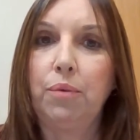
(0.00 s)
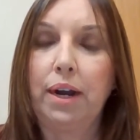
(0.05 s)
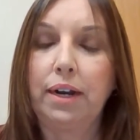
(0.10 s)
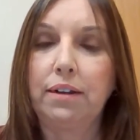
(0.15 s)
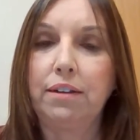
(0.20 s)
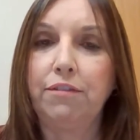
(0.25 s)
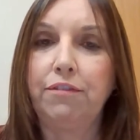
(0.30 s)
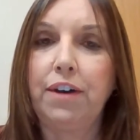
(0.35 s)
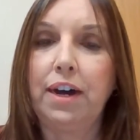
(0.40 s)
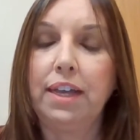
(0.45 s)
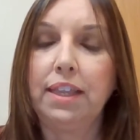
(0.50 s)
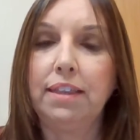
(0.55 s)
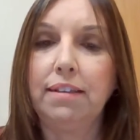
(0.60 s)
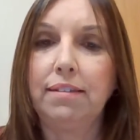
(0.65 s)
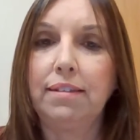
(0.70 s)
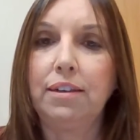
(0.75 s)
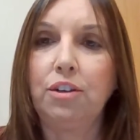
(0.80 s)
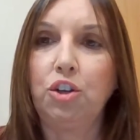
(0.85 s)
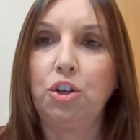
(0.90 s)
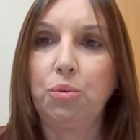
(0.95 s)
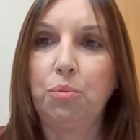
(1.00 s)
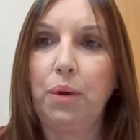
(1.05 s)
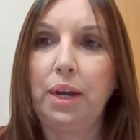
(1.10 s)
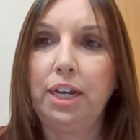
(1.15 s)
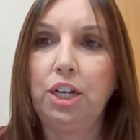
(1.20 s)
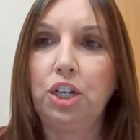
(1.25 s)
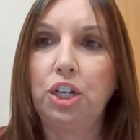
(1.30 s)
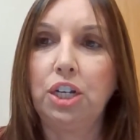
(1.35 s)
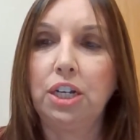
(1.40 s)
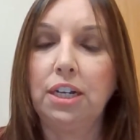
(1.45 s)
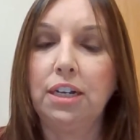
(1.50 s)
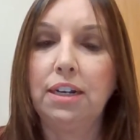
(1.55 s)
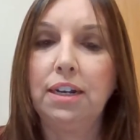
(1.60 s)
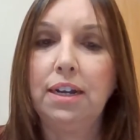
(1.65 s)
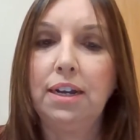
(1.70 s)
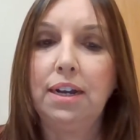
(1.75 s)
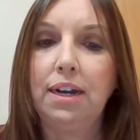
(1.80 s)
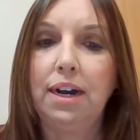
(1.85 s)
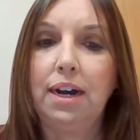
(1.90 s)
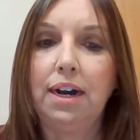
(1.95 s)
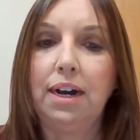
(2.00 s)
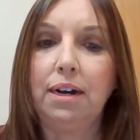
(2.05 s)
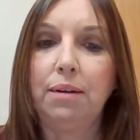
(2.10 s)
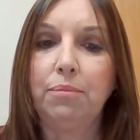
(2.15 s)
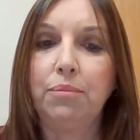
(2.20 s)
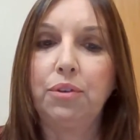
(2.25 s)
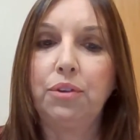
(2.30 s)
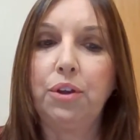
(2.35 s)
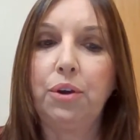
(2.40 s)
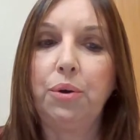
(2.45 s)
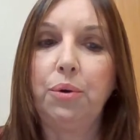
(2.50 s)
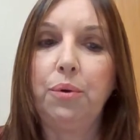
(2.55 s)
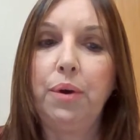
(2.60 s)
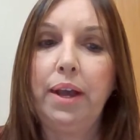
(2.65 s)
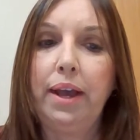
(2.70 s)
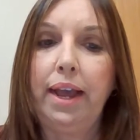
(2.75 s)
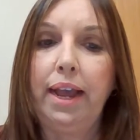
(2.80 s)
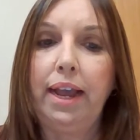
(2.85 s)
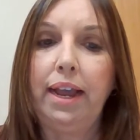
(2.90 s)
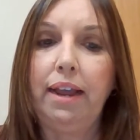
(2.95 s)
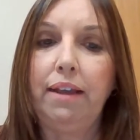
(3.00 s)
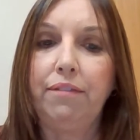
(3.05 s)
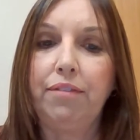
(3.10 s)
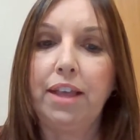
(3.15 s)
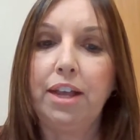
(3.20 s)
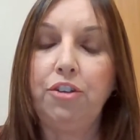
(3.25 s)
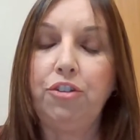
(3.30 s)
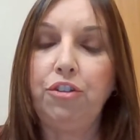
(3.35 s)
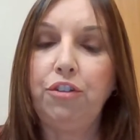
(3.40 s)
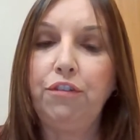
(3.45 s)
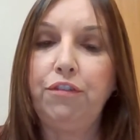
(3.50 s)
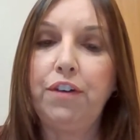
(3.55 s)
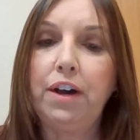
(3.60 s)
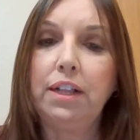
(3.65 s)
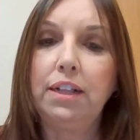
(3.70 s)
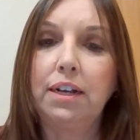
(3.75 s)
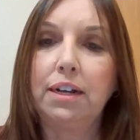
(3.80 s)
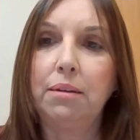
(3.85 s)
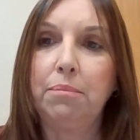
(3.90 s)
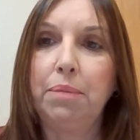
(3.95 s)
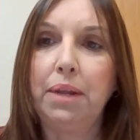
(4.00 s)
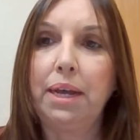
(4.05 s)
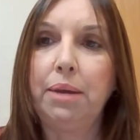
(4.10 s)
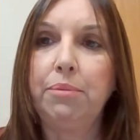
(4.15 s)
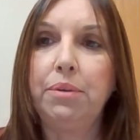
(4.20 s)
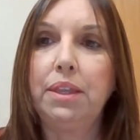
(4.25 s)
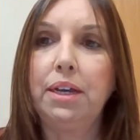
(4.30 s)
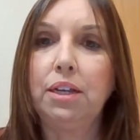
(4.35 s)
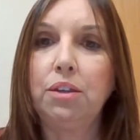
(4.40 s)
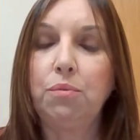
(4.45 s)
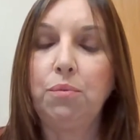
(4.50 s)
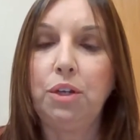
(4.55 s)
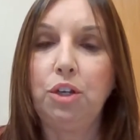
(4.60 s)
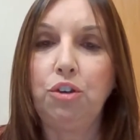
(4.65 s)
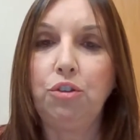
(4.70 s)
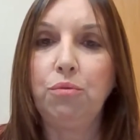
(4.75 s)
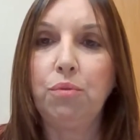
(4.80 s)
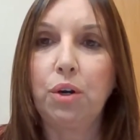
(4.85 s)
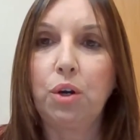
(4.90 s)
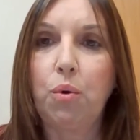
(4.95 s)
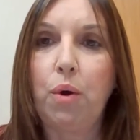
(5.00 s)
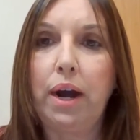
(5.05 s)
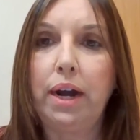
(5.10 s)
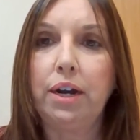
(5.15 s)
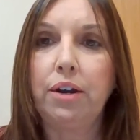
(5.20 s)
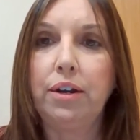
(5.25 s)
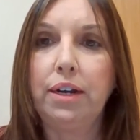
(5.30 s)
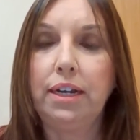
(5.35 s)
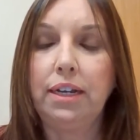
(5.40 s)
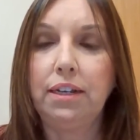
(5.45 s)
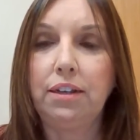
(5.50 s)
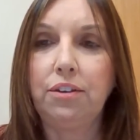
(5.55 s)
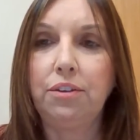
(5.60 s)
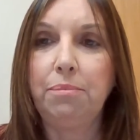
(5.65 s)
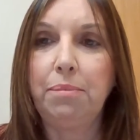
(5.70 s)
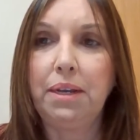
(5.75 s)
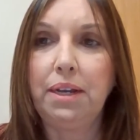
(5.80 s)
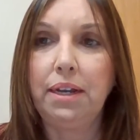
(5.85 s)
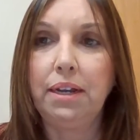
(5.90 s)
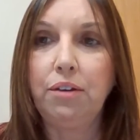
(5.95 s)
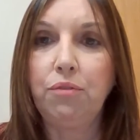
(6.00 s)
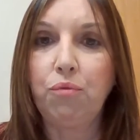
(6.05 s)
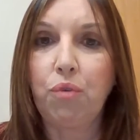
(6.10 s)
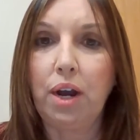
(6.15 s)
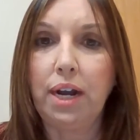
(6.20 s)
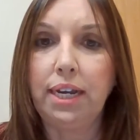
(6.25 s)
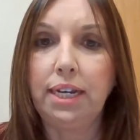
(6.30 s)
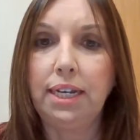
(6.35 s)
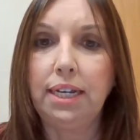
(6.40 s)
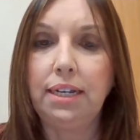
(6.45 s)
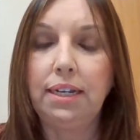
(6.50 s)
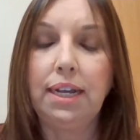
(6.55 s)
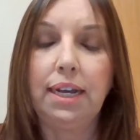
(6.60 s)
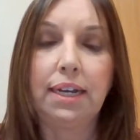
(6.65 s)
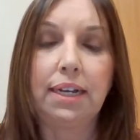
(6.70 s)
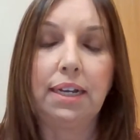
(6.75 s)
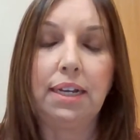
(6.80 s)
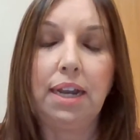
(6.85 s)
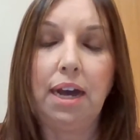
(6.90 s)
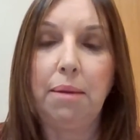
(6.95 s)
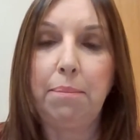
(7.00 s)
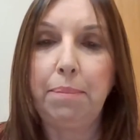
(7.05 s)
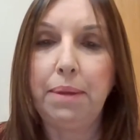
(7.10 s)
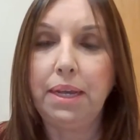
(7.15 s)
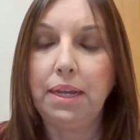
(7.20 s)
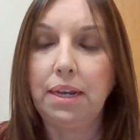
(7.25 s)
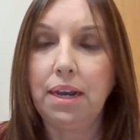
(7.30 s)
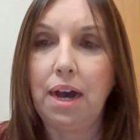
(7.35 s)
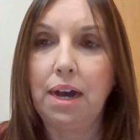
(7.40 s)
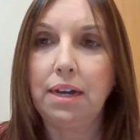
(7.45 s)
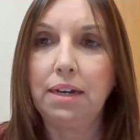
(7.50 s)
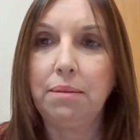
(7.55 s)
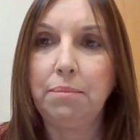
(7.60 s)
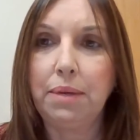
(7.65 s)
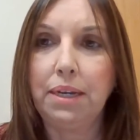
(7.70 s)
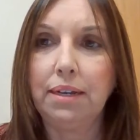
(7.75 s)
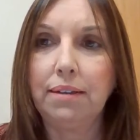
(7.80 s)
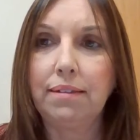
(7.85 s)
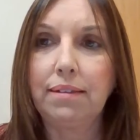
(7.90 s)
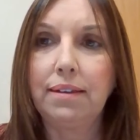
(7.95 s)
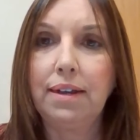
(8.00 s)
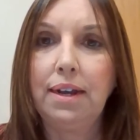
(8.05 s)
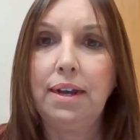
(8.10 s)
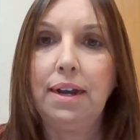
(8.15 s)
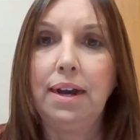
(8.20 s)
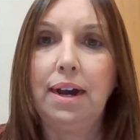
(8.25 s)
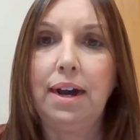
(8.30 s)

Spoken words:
rectify the situation. So if they do file a complaint with us, we do require it to be in writing. It cannot be anonymous.